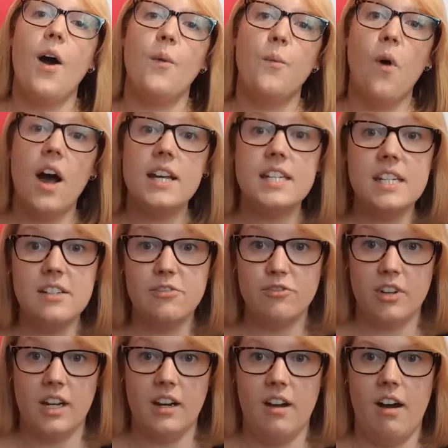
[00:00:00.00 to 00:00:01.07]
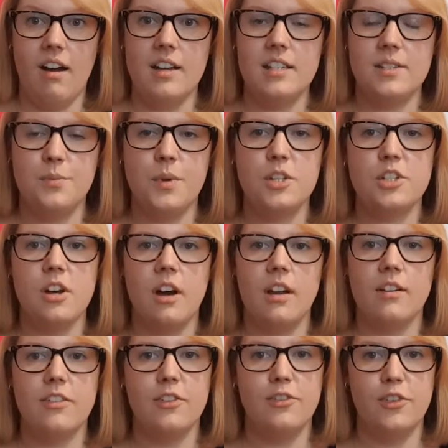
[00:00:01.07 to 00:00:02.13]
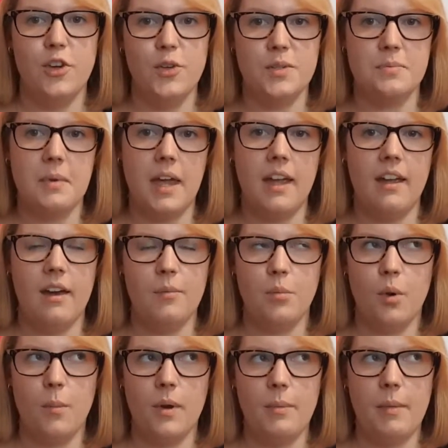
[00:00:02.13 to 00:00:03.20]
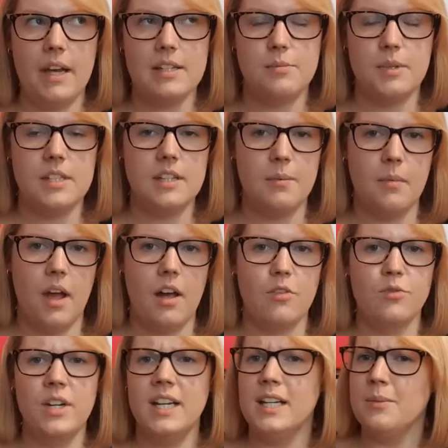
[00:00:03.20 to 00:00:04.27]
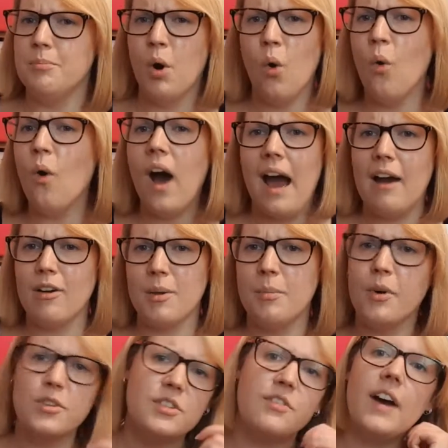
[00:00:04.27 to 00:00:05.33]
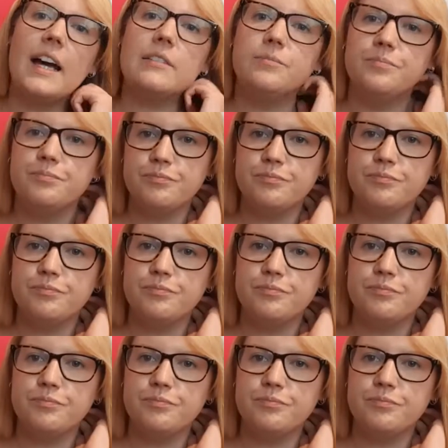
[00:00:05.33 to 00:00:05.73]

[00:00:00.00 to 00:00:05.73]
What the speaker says: what I didn't realize, which kind of confused me and probably makes me seem like a really poor Harry Potter fan,